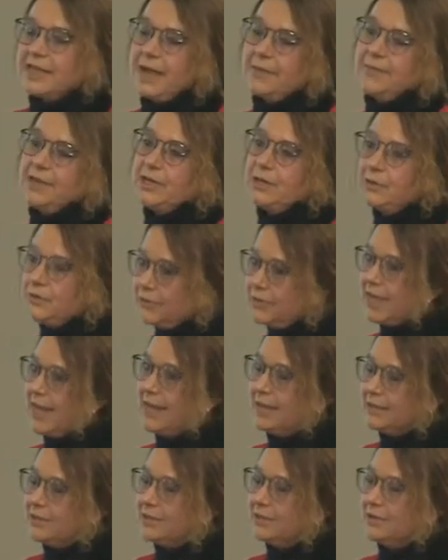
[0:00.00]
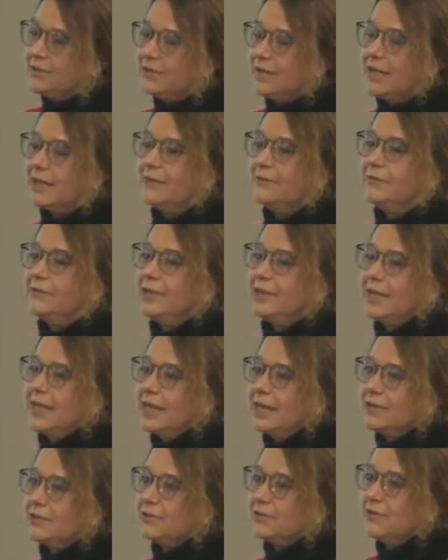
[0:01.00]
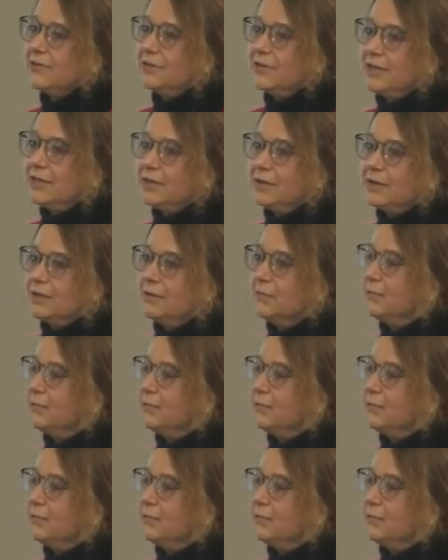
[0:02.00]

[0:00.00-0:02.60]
how many new cases you get of lung cancer every year